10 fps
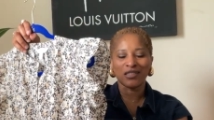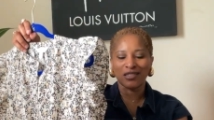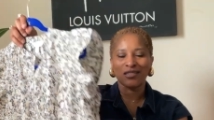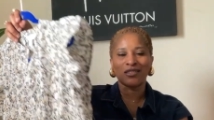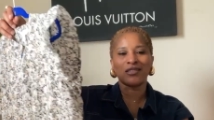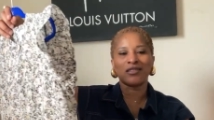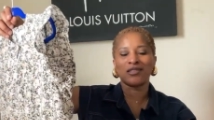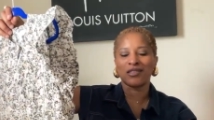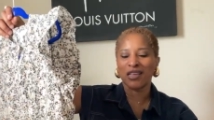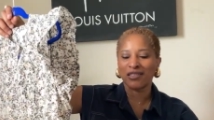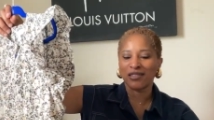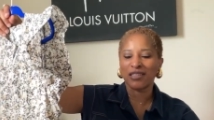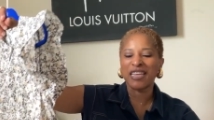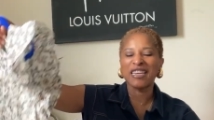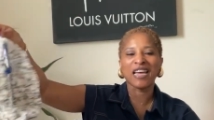is
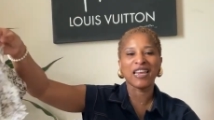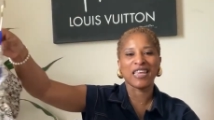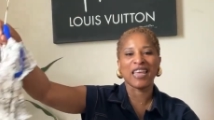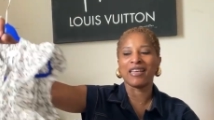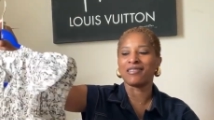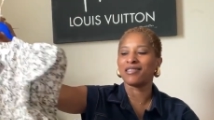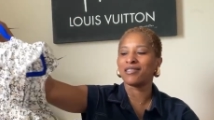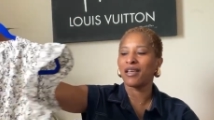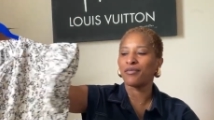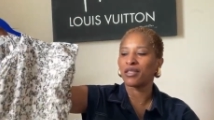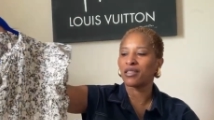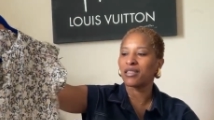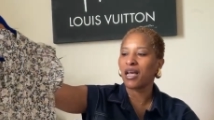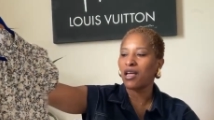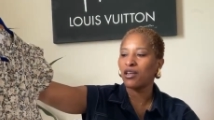$16.98,
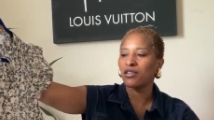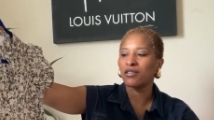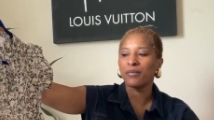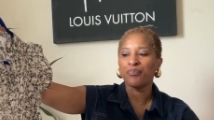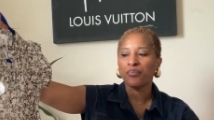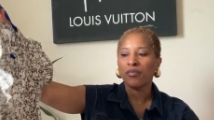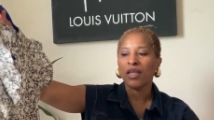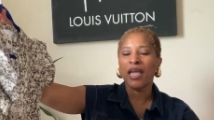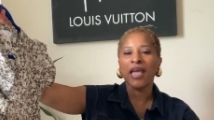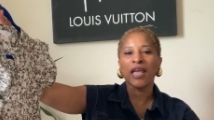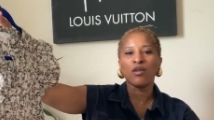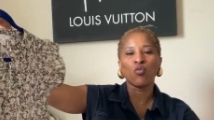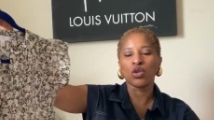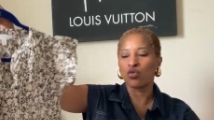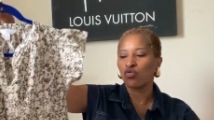$17. And
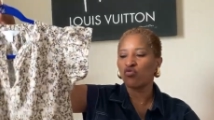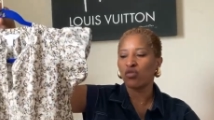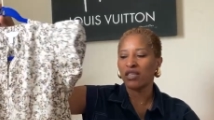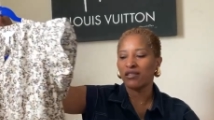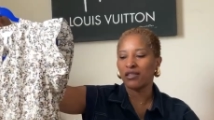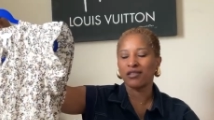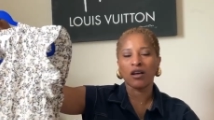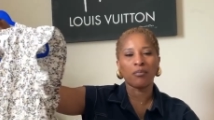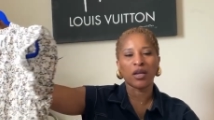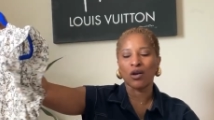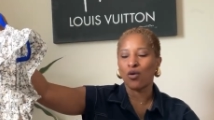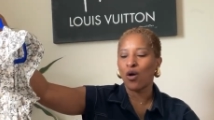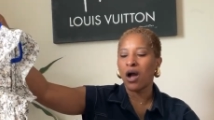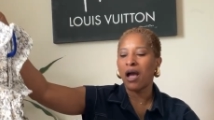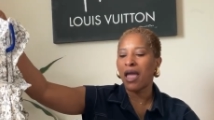when you dress this up and go
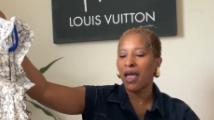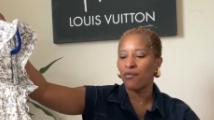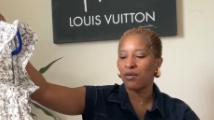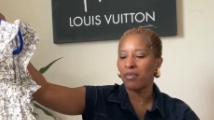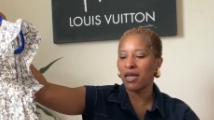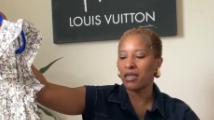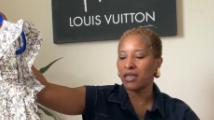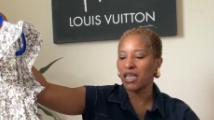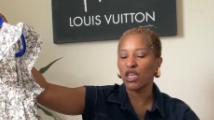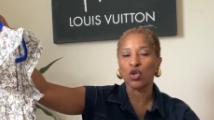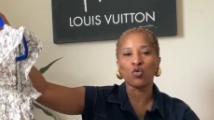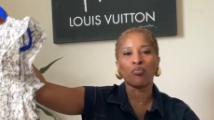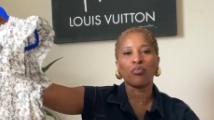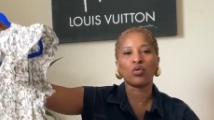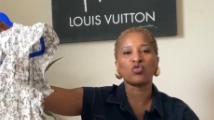out, everybody think you
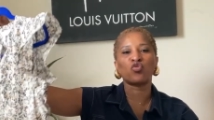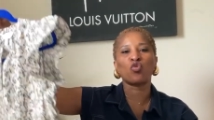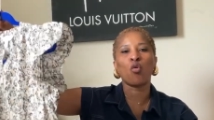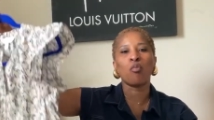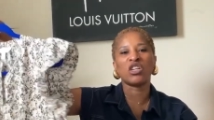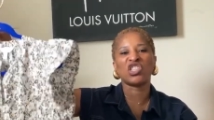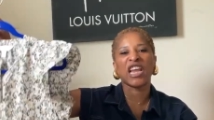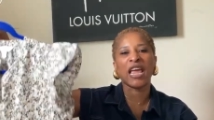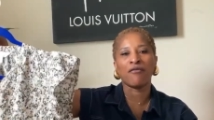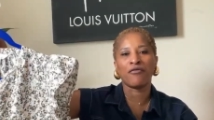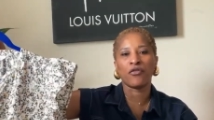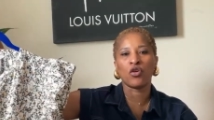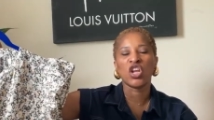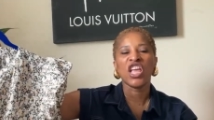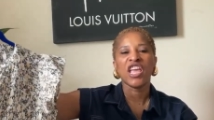put so much
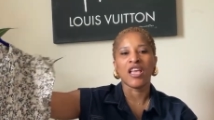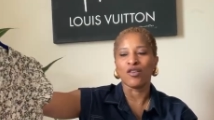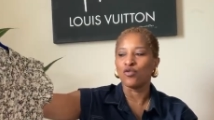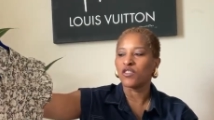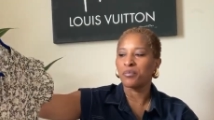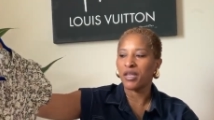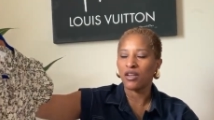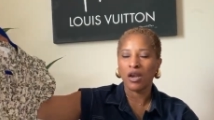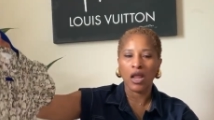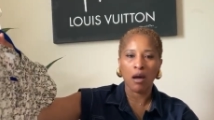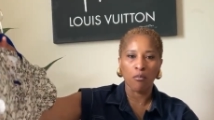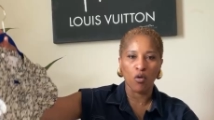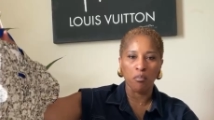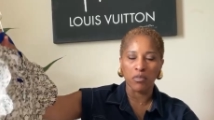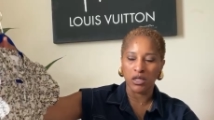effort and you spend a lot
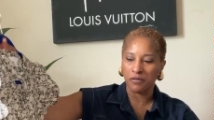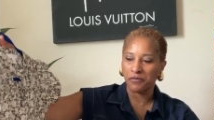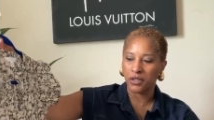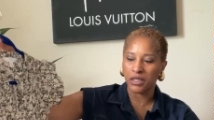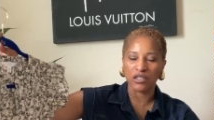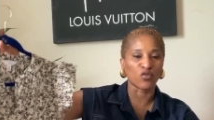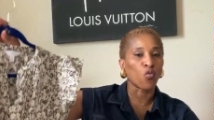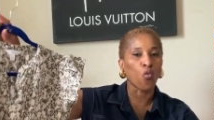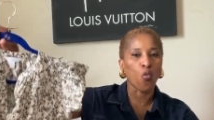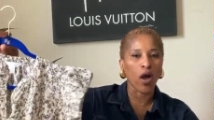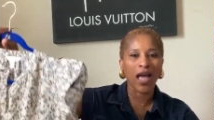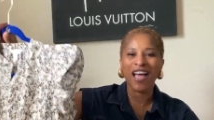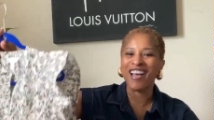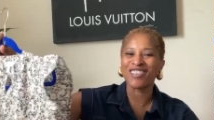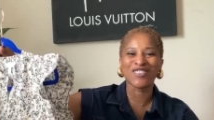more money for this.
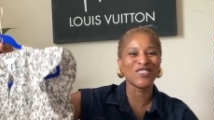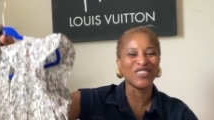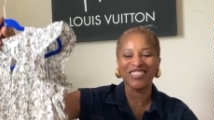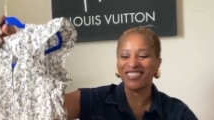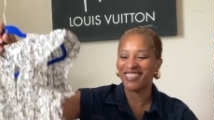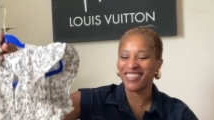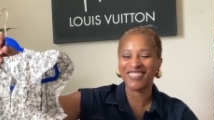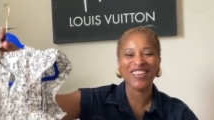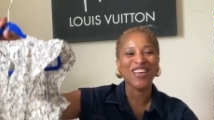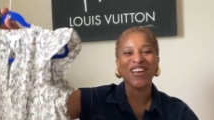Whereas you just